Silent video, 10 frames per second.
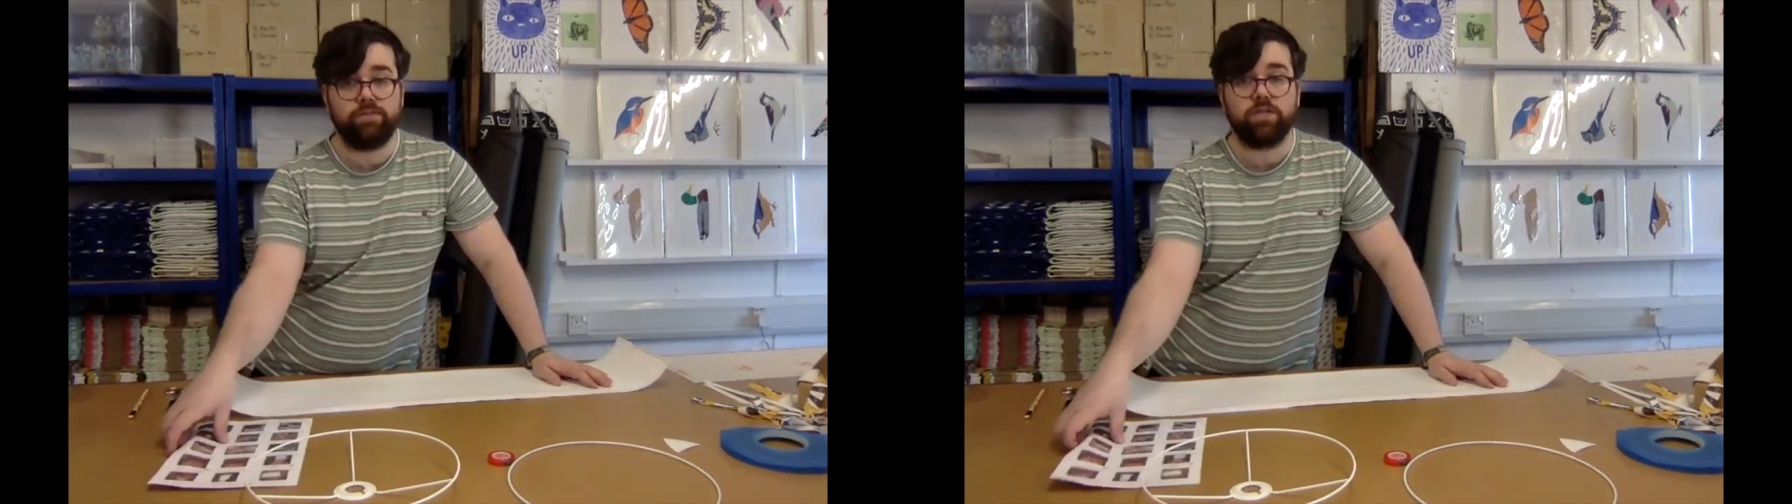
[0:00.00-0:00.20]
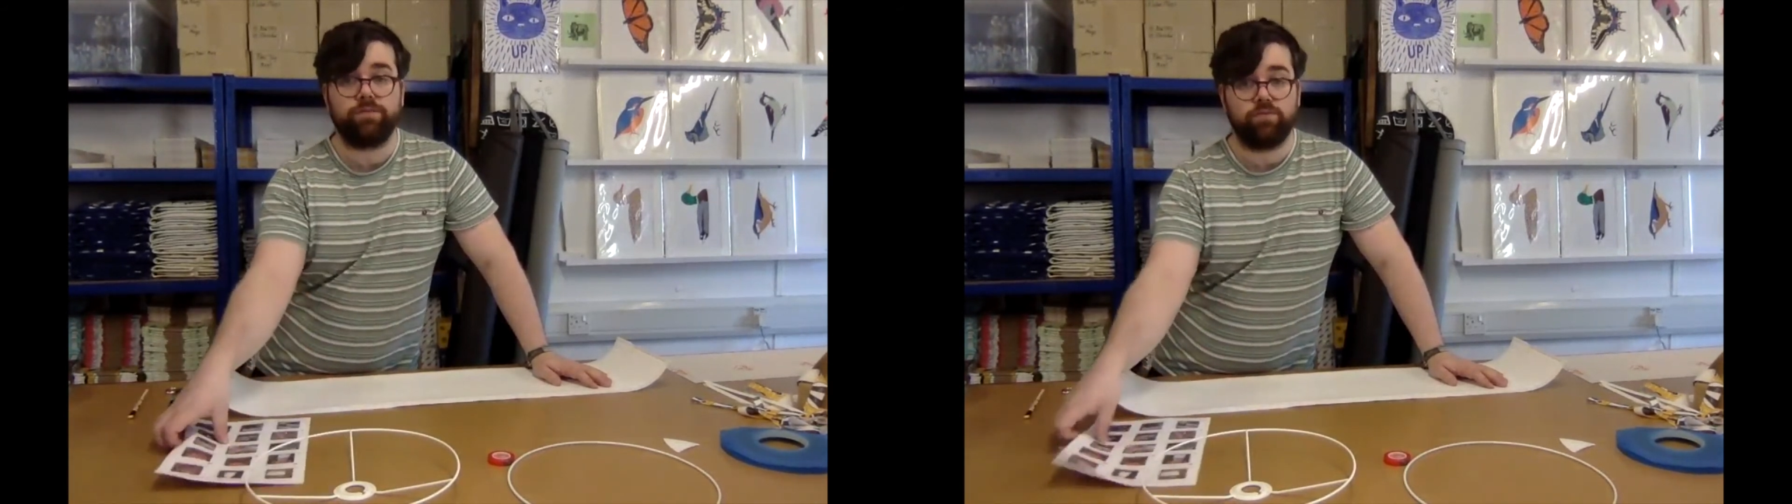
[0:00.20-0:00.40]

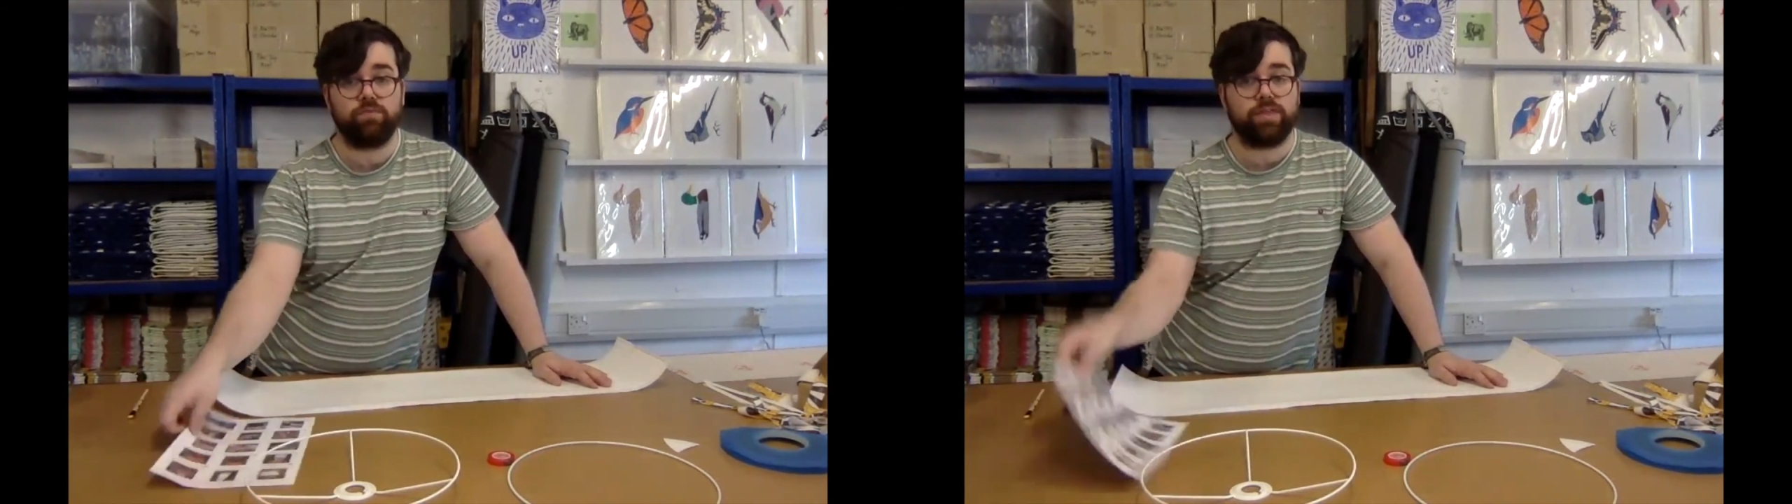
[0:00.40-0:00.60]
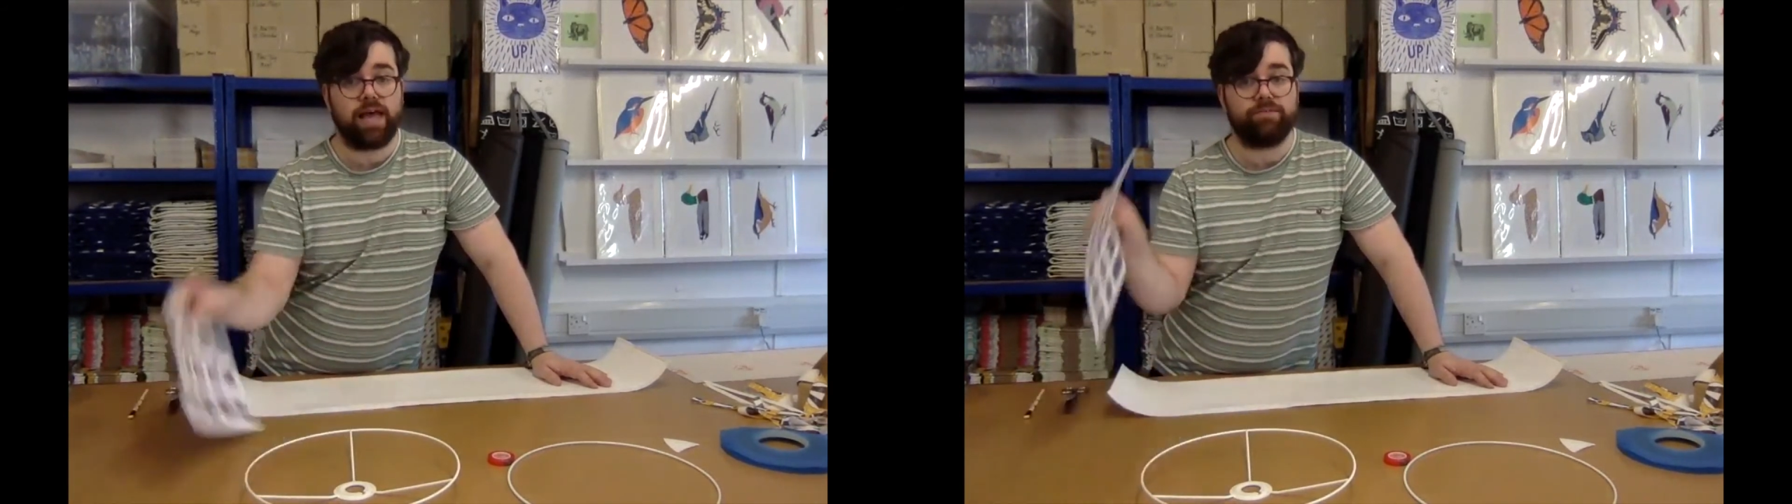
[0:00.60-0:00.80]
So if you'd
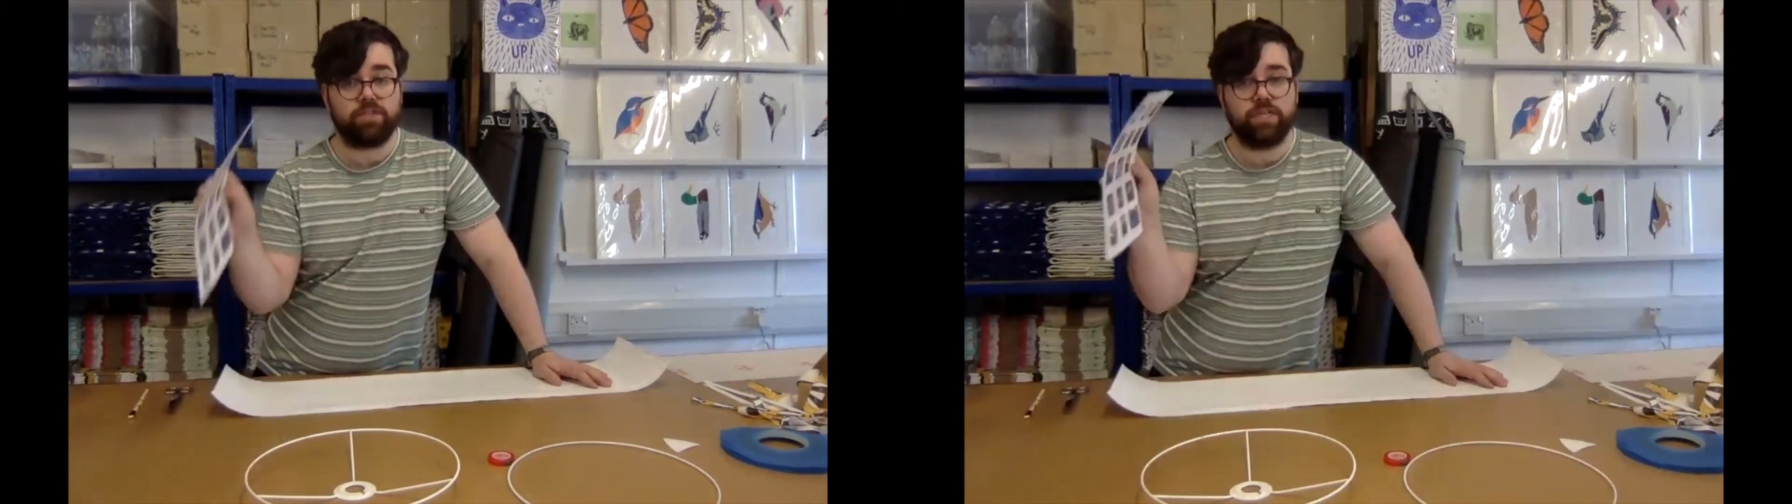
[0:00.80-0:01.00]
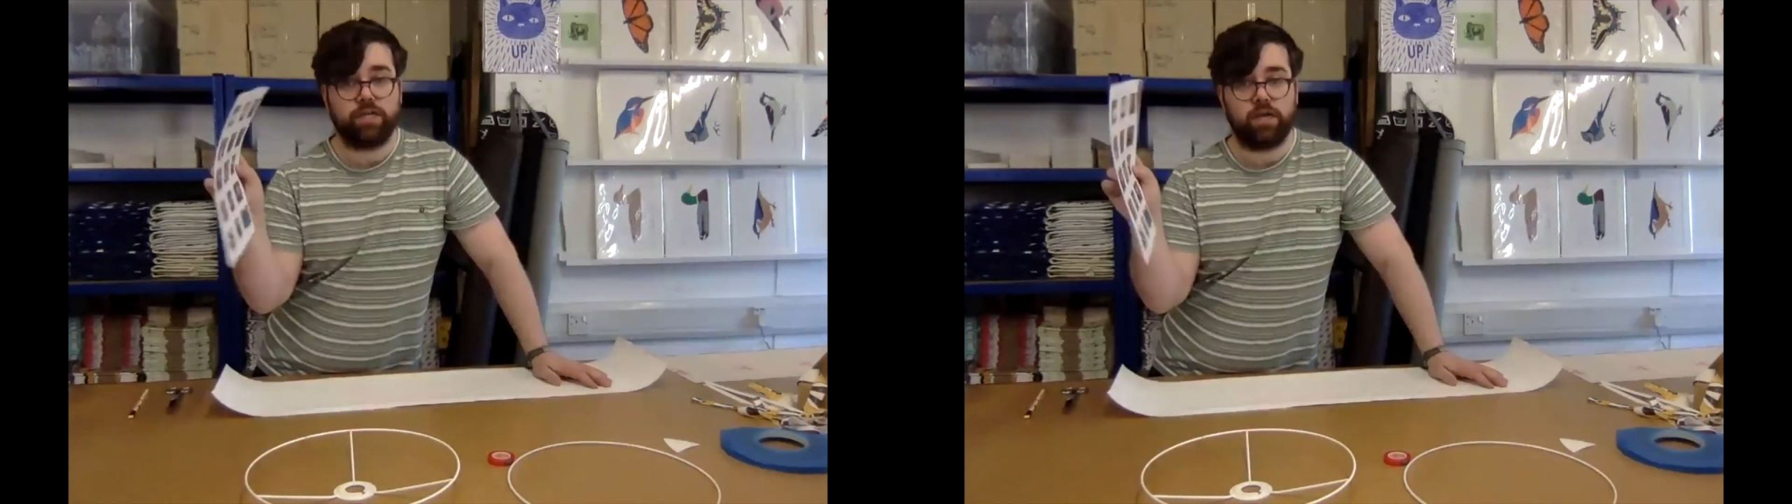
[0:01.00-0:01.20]
rather have a
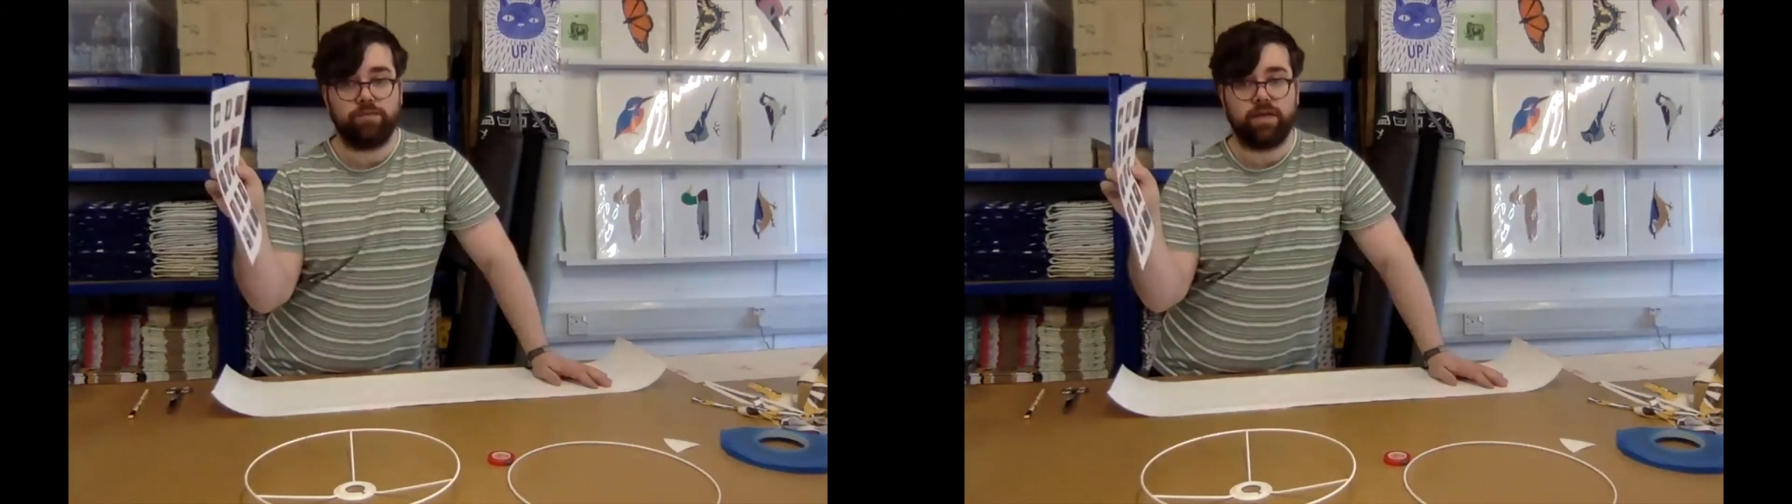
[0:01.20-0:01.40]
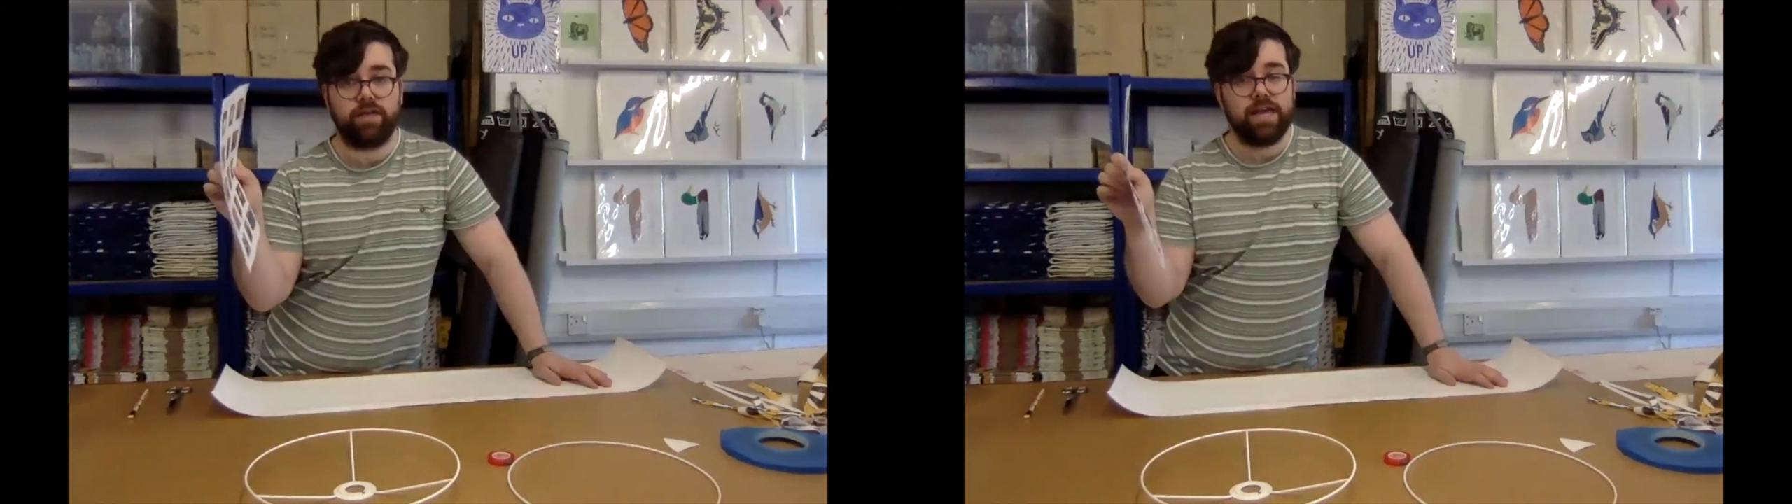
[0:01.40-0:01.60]

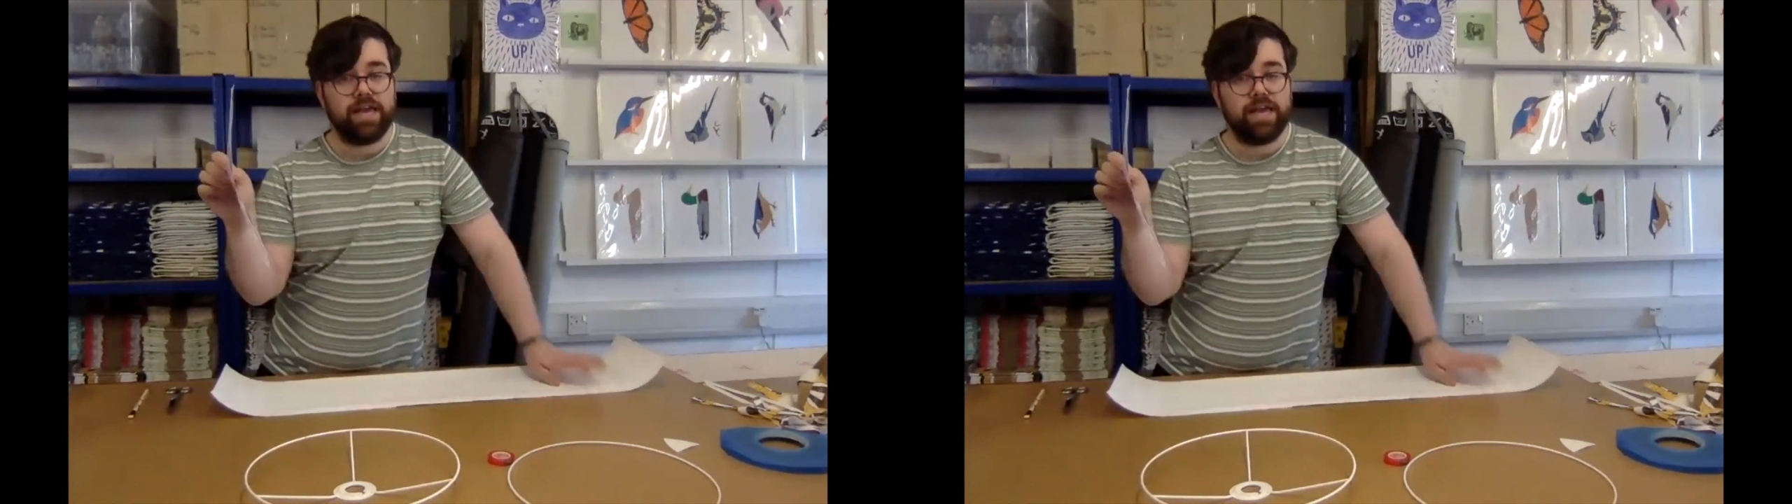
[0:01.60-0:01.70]
turnover,